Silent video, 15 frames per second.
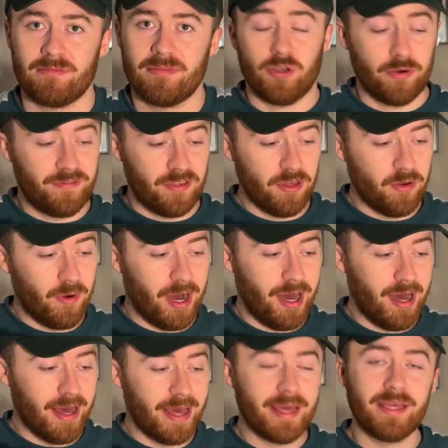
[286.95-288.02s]
So if you
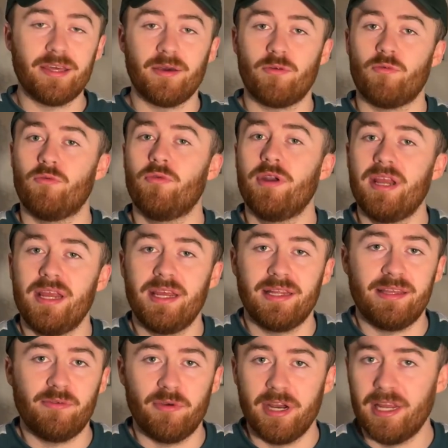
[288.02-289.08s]
are a
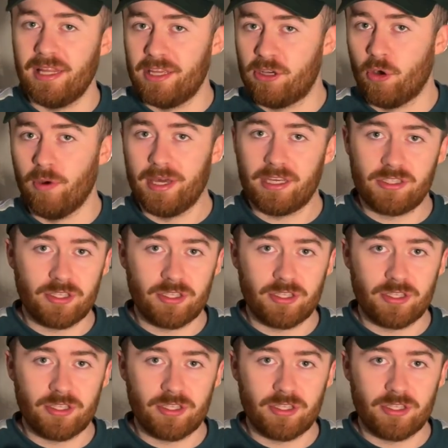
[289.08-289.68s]
really quick,